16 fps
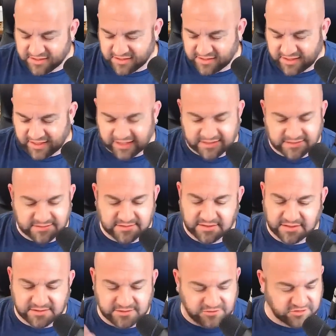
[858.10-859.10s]

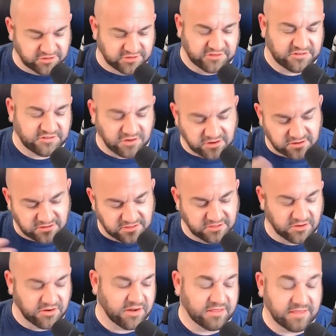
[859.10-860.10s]
and just start
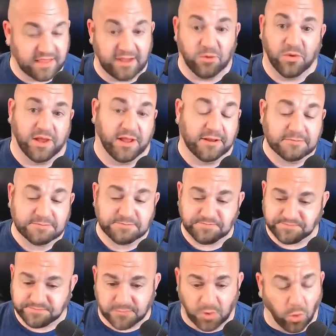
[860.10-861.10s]
learning that way.
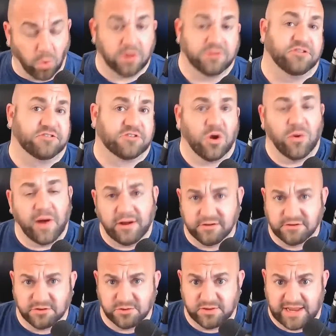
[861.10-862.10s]
Or just go out
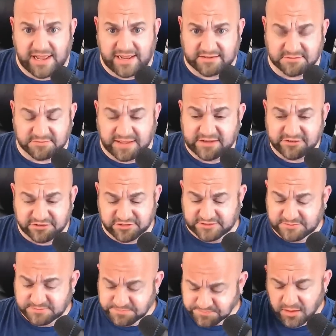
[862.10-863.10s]
and do an
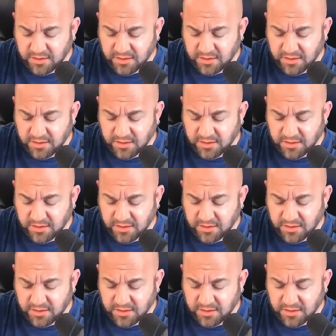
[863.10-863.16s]
activation.